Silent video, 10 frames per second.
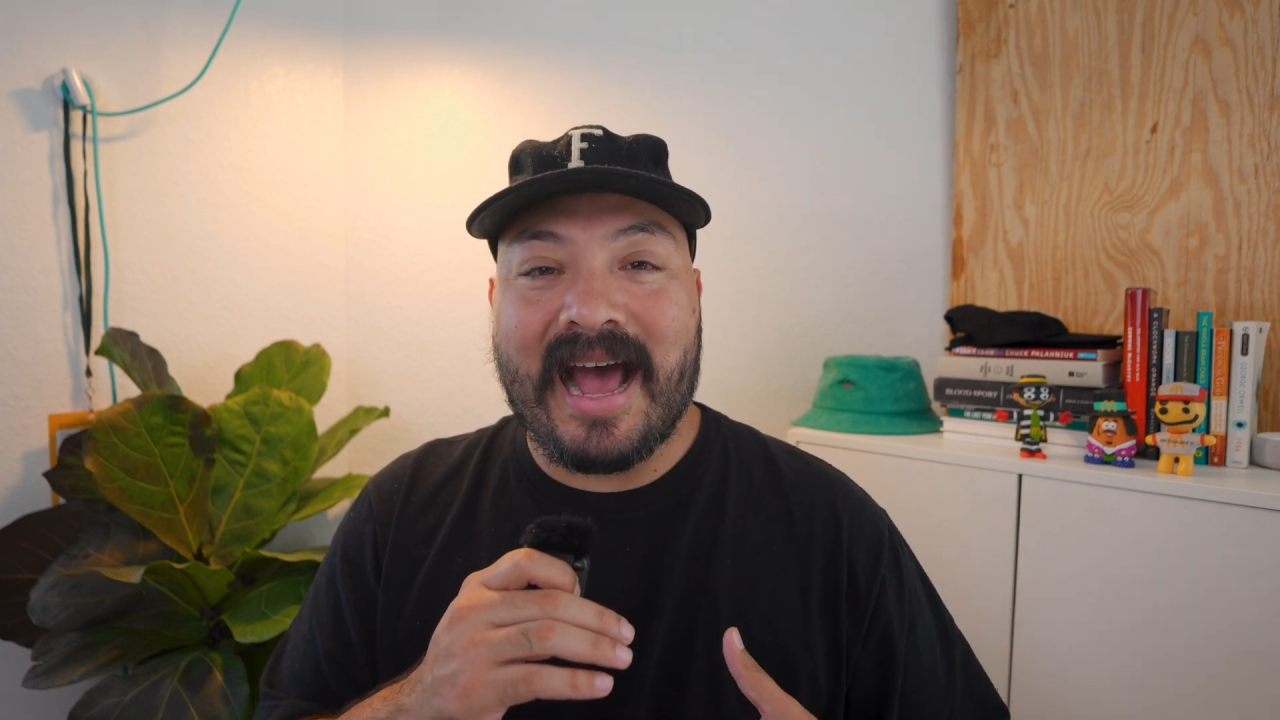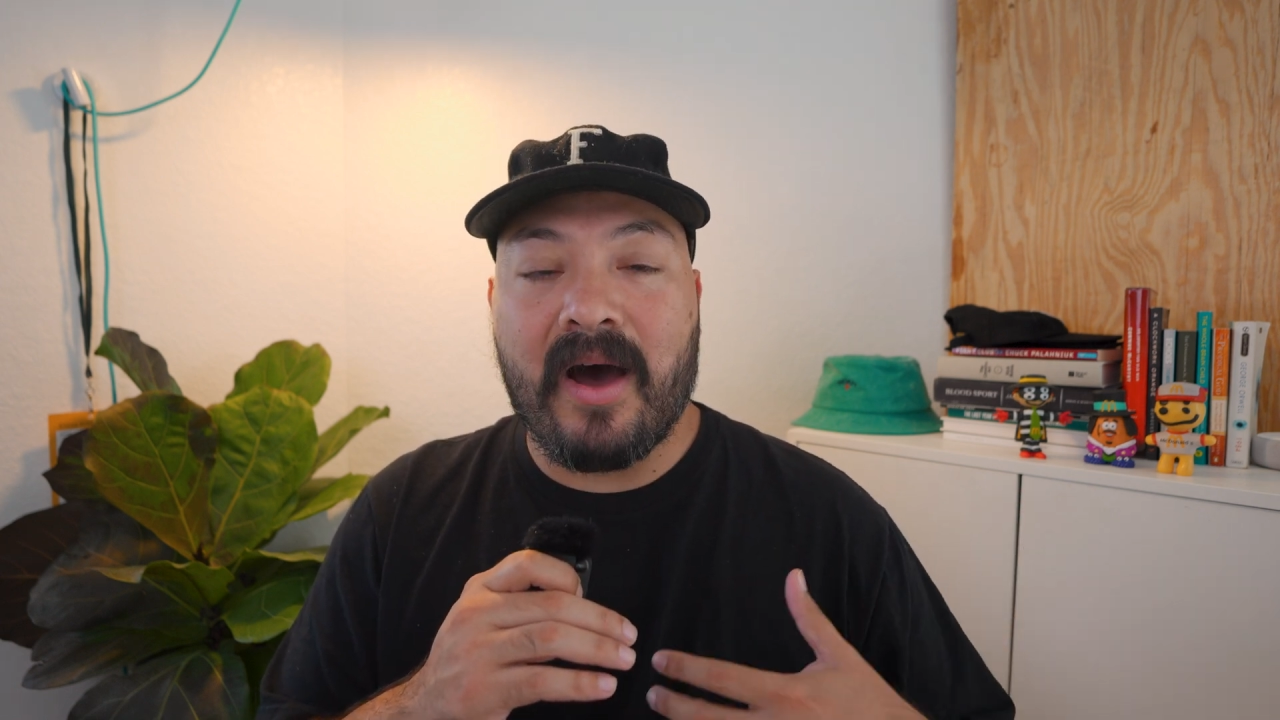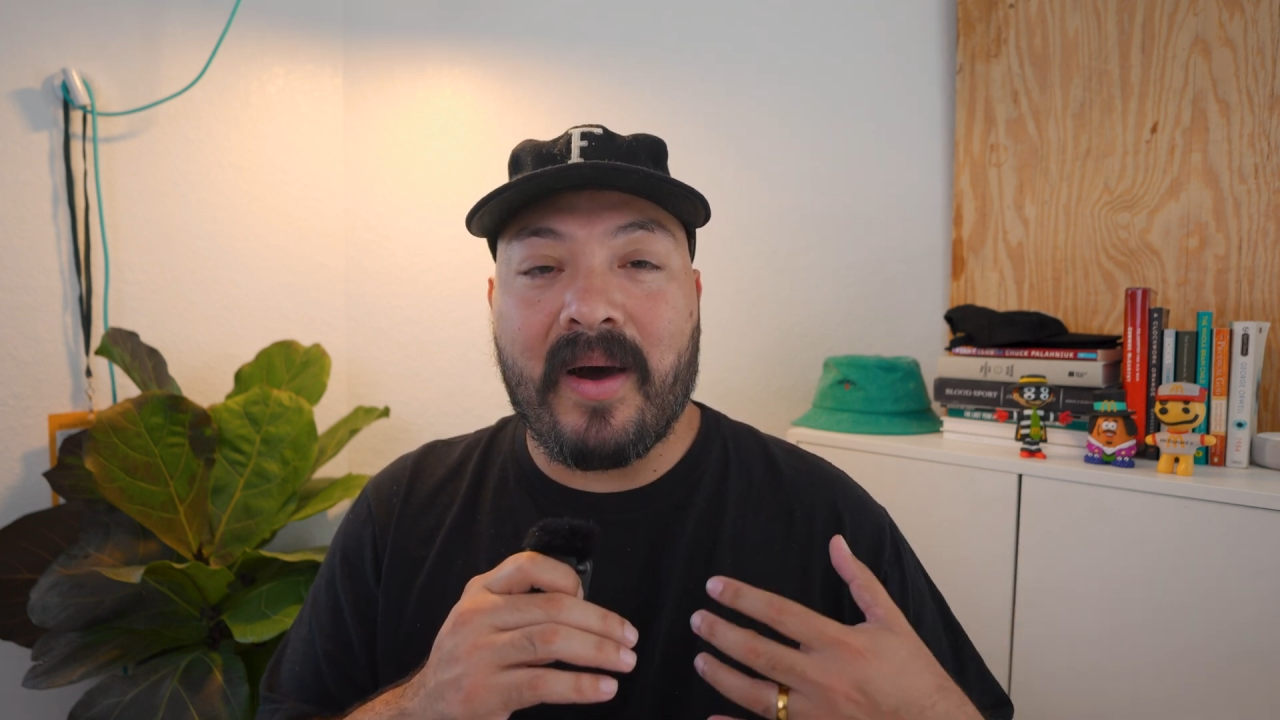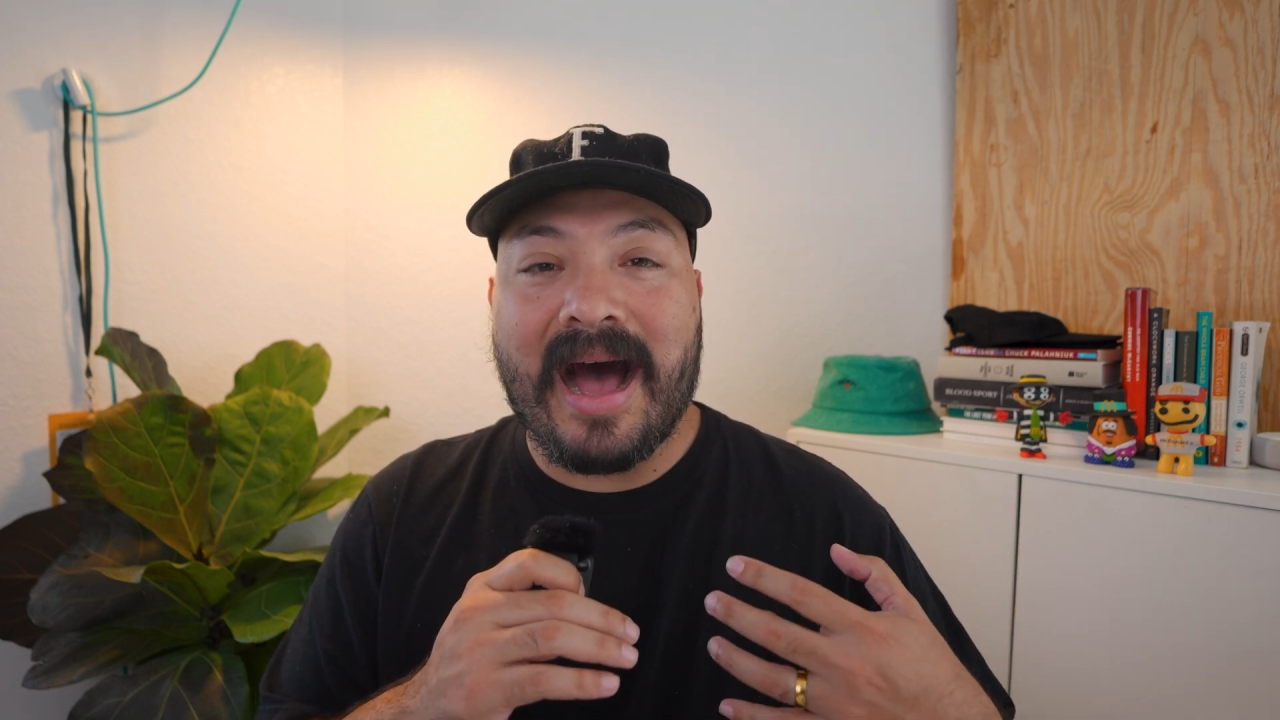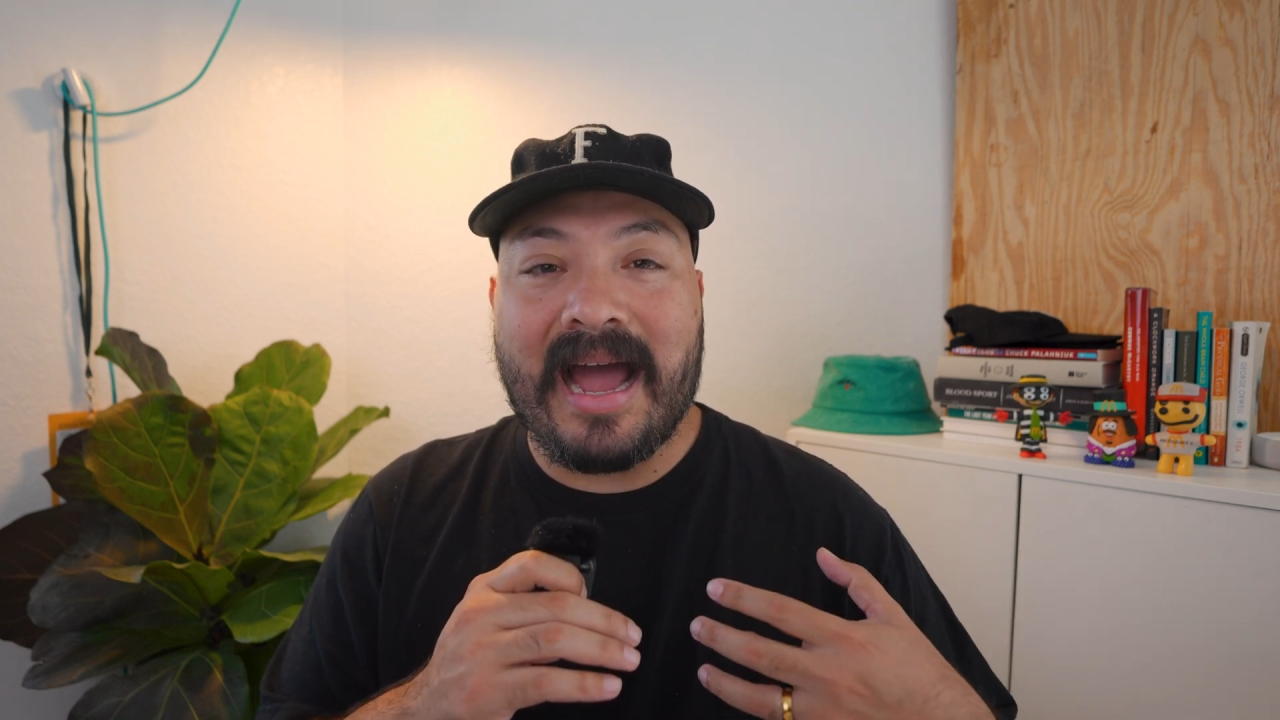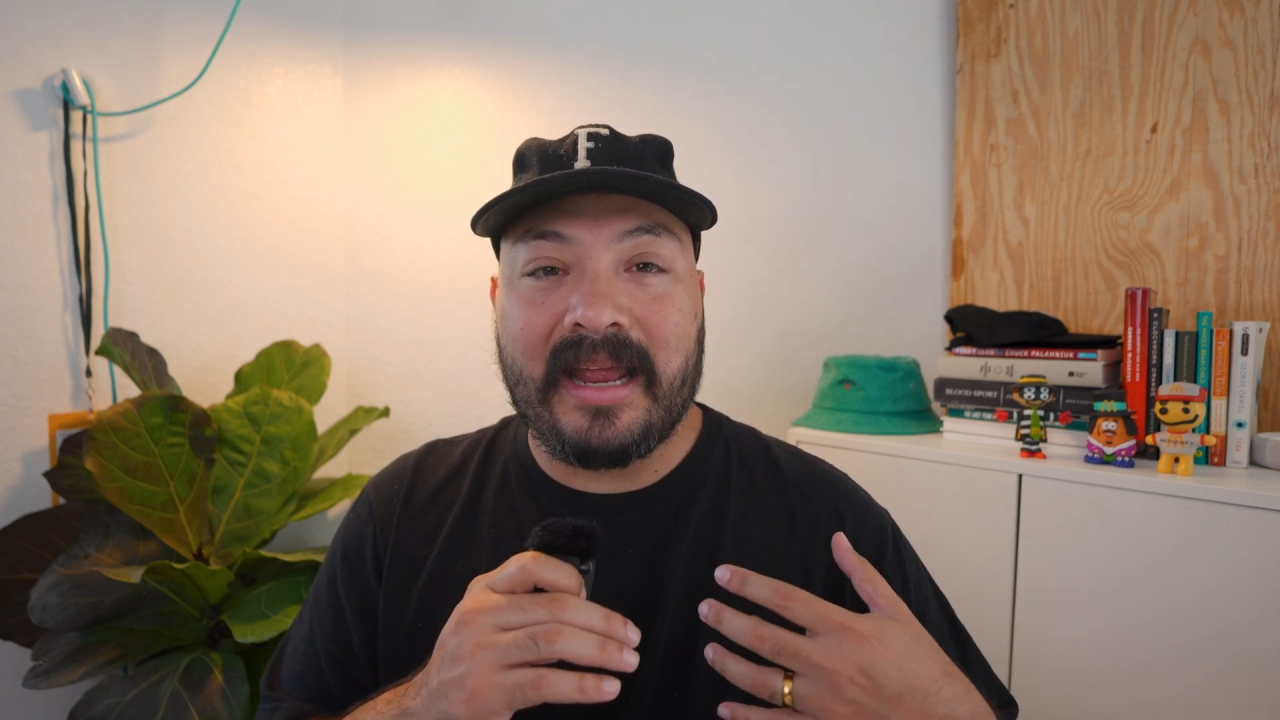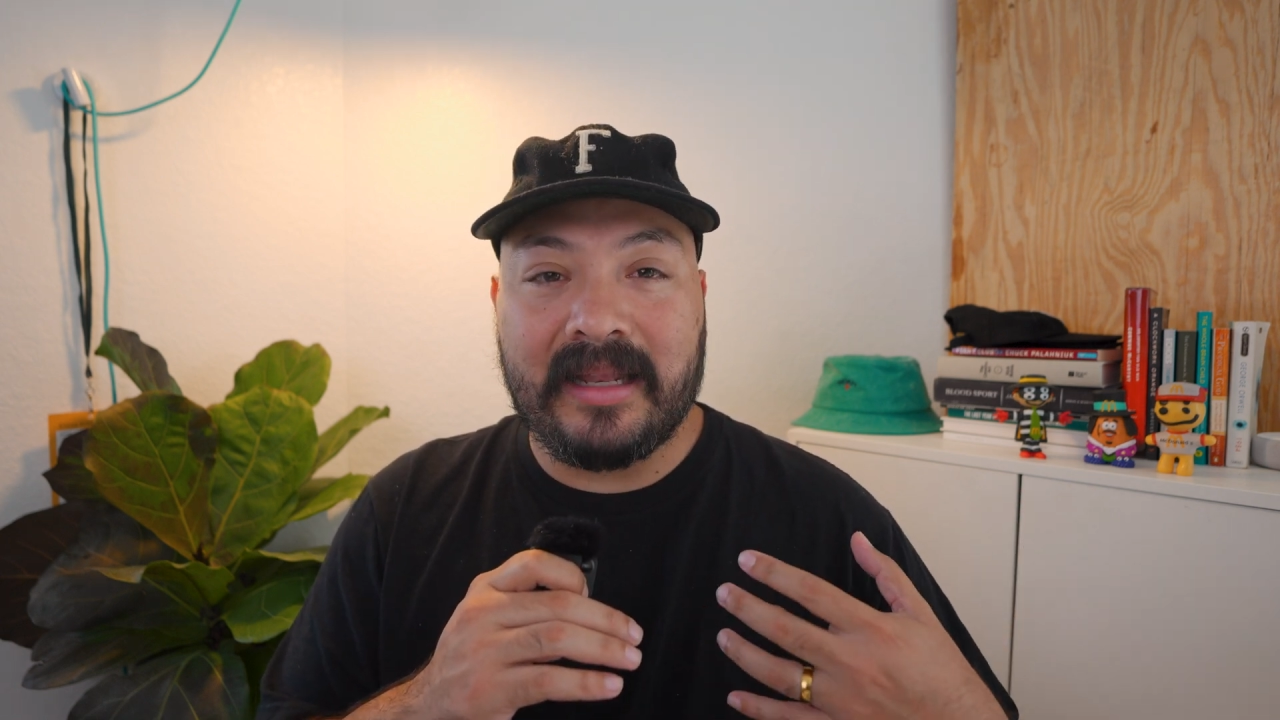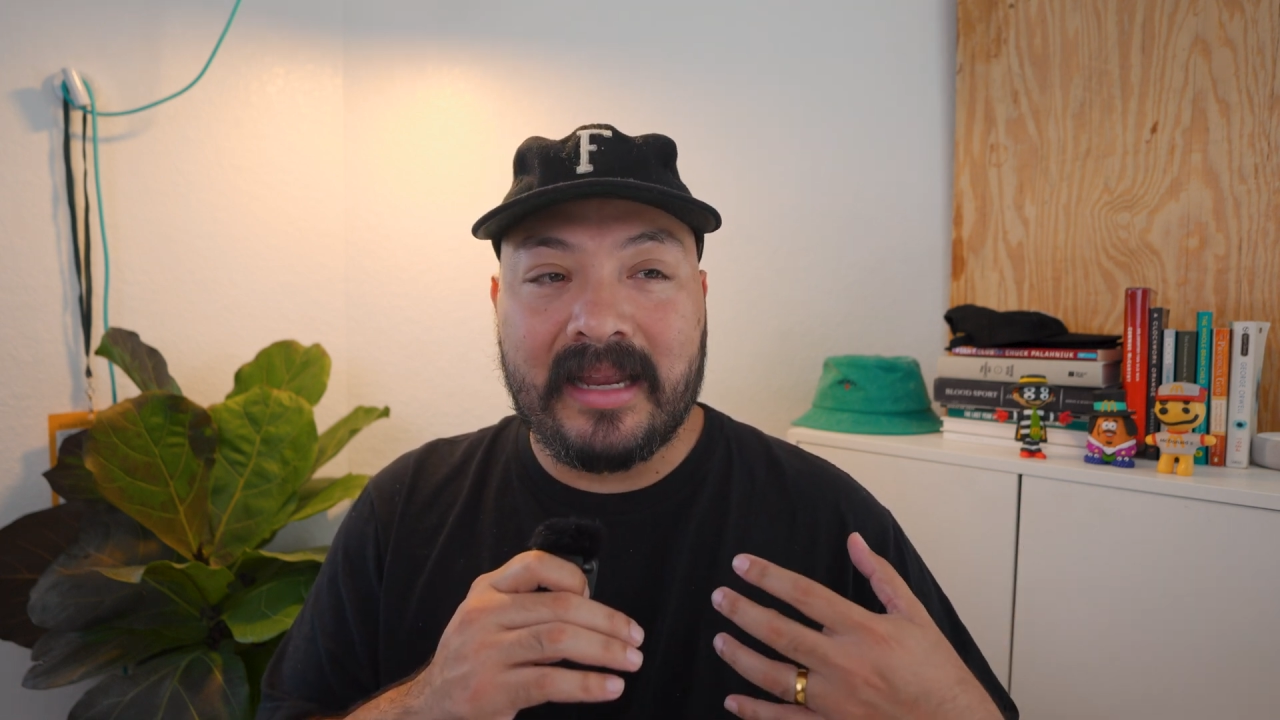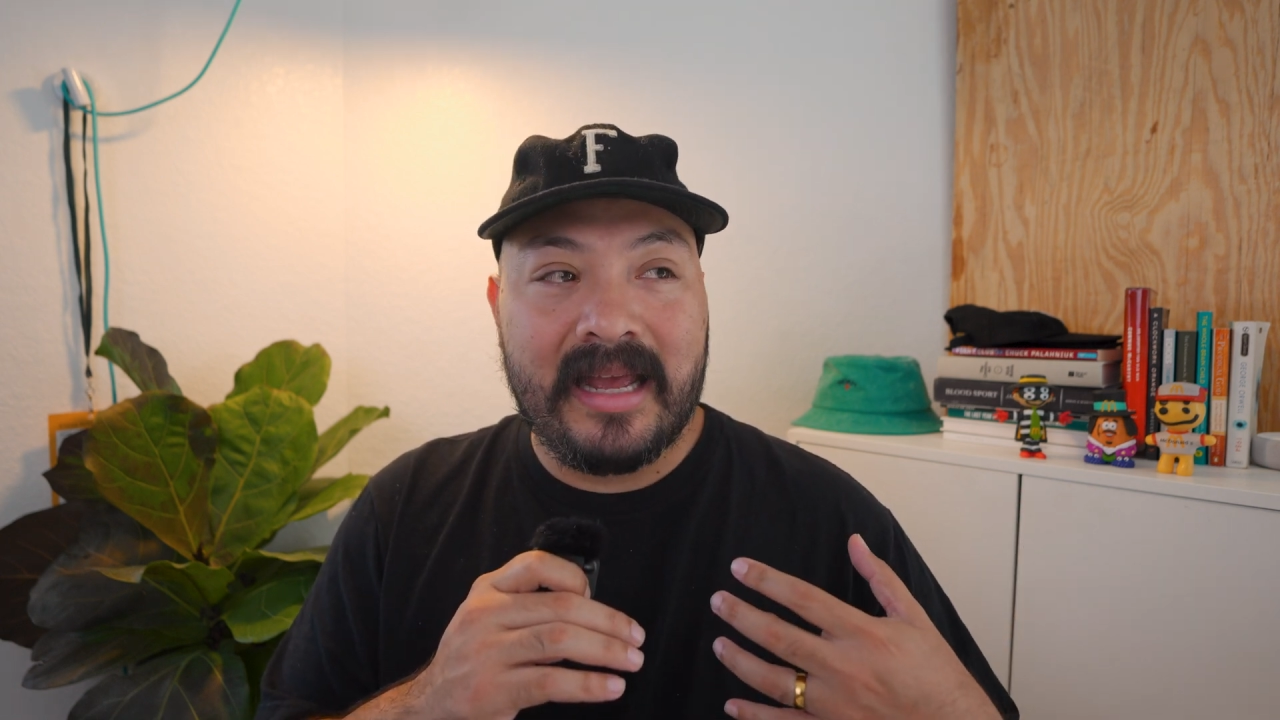how I